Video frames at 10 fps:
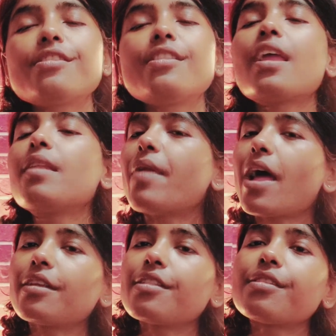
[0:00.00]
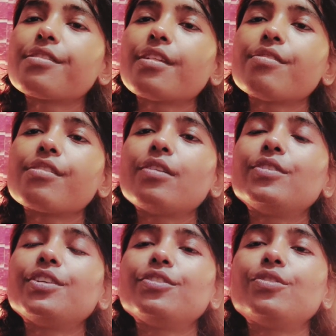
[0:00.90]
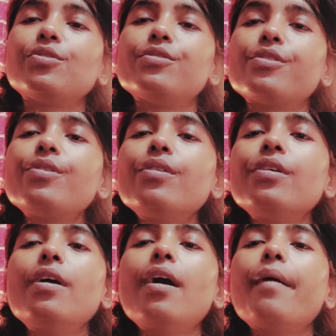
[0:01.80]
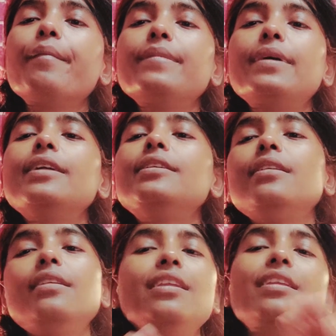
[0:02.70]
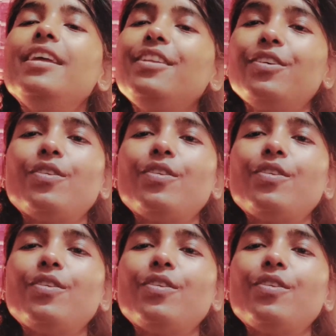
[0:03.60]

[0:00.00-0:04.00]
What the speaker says: they can practice the sun salutation also, but later